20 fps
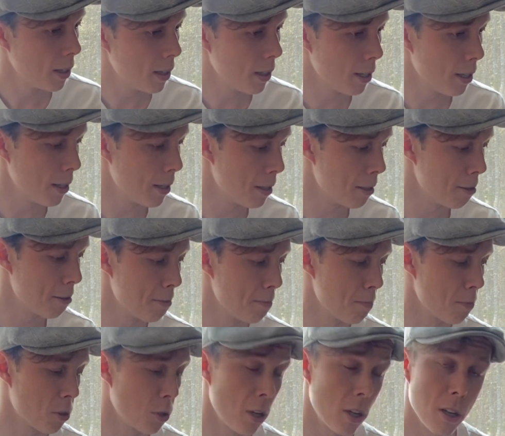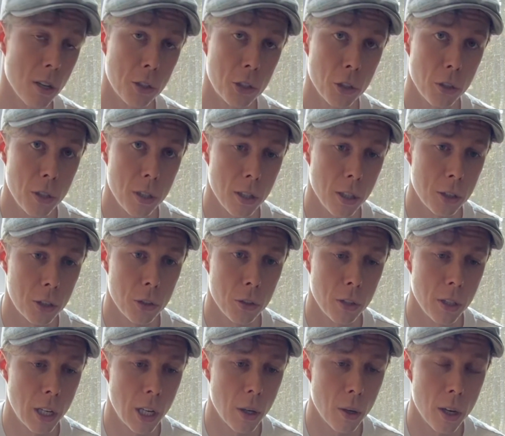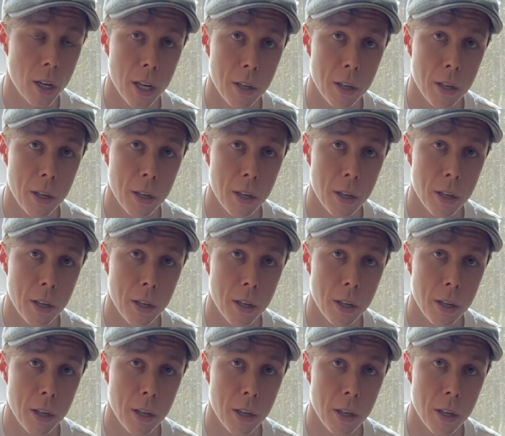I'll show you how I